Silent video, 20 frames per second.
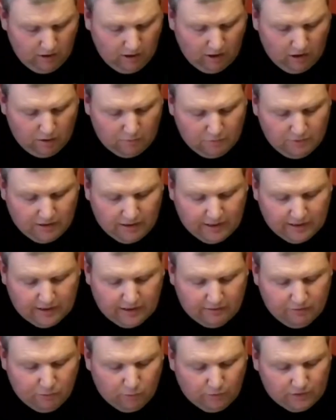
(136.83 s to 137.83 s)
Then
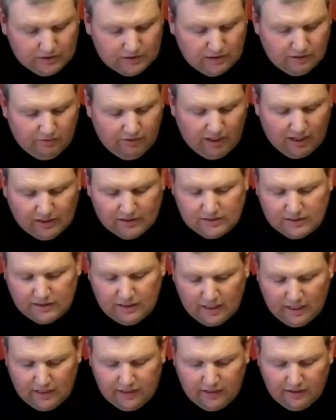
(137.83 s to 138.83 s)
AK-47, Allysin
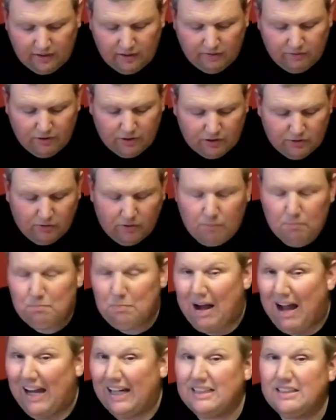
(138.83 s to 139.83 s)
Kay getting a victory
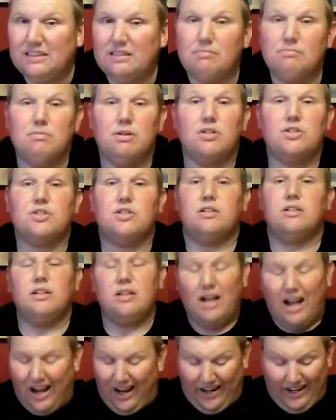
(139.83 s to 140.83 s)
by submission.
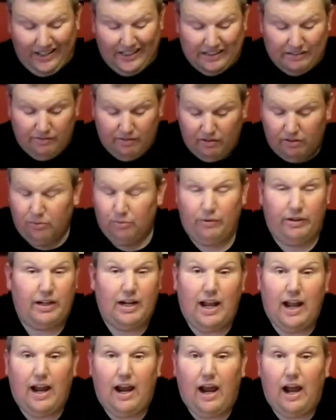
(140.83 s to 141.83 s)
I give it
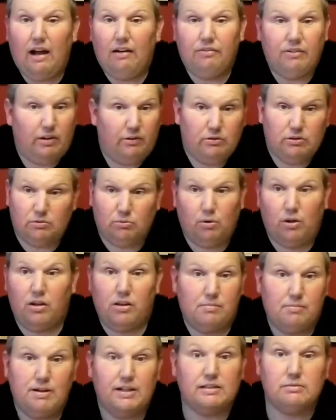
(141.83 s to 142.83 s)
3.5. It was one
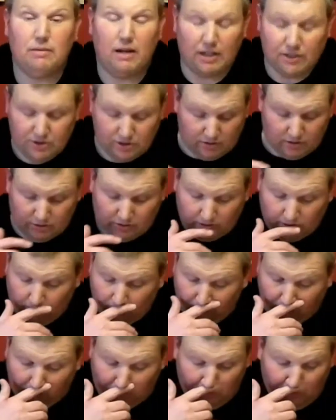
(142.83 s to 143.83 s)
of the best matches on the
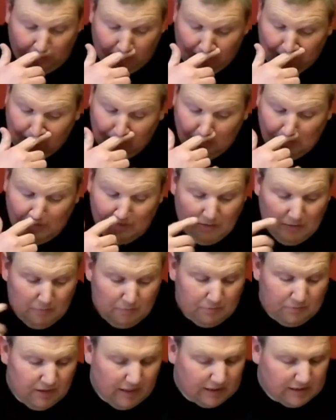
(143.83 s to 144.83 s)
card.
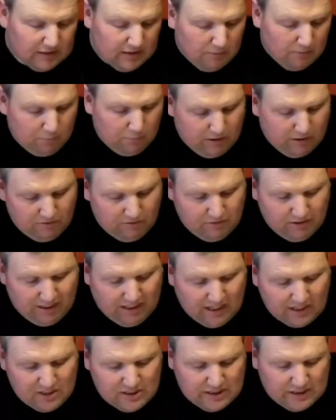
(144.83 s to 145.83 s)
Next up, we have
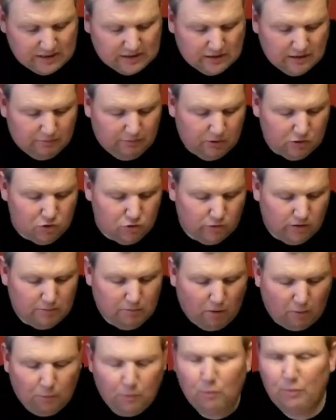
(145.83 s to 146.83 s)
the GSW Dream
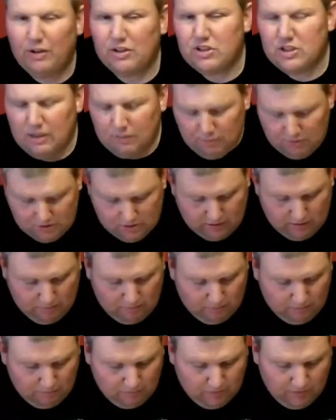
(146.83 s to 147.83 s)
Openweight Championship.